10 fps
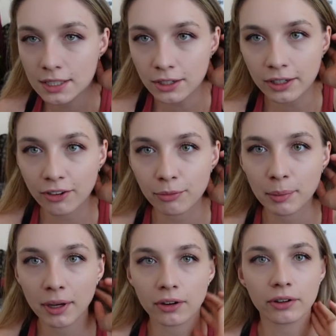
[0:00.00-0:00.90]
Sorry if my
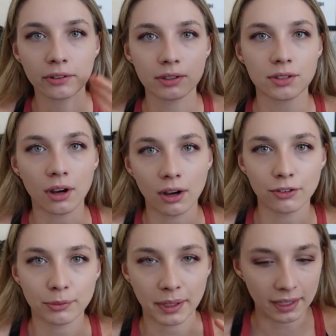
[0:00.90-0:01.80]
background is
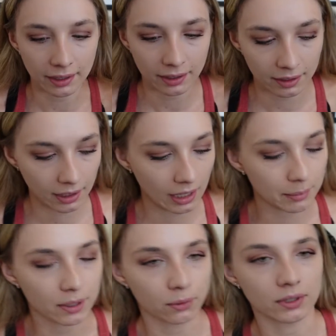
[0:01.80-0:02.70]
off. My
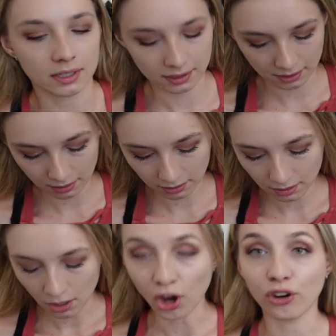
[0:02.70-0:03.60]
camera was
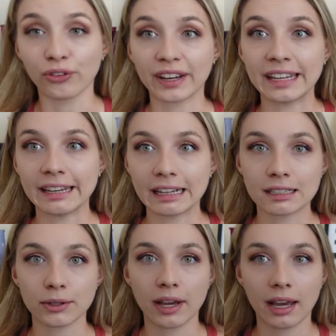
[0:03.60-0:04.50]
overheating,
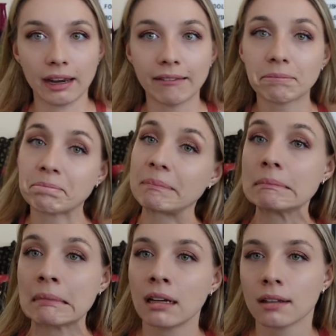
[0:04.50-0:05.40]
so I had
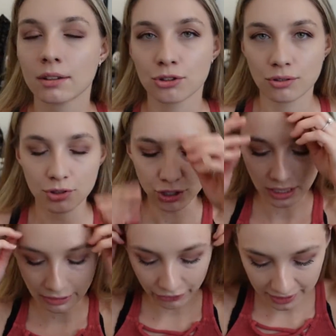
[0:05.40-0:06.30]
to chill
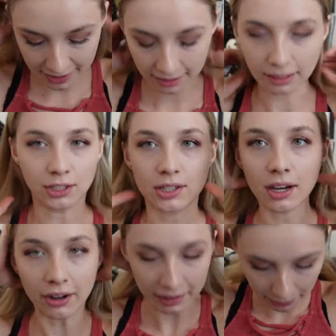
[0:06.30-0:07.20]
out for a second.
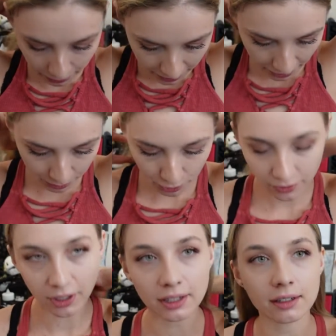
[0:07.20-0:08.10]
All right, we're gonna move
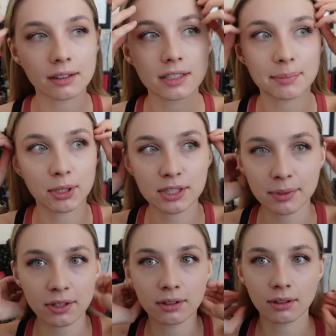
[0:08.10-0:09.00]
on. It's supposed to
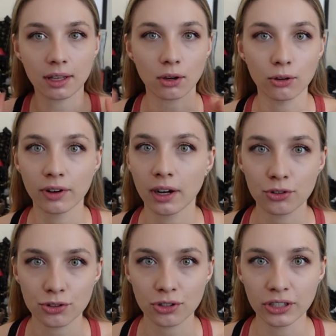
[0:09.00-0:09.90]
be like over
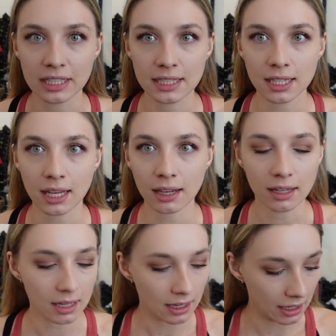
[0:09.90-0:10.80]
100 degrees today,
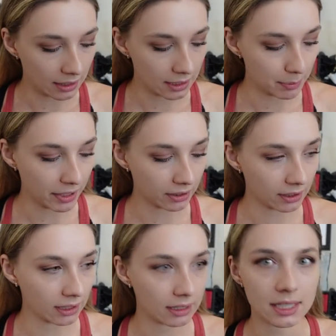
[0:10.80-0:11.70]
and it's barely
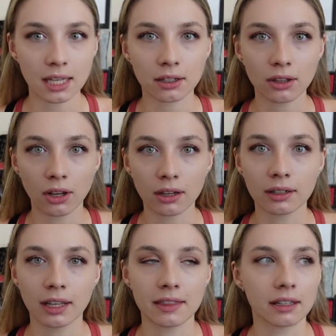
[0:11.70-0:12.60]
like 10 o'clock,
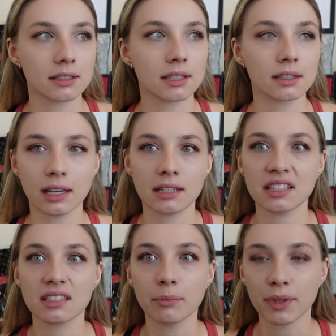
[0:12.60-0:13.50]
and I think it's like 90
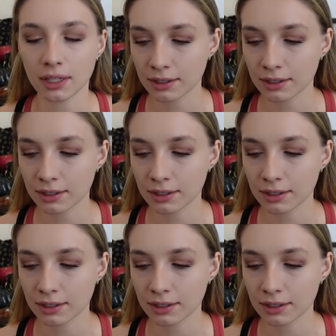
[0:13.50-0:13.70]
something.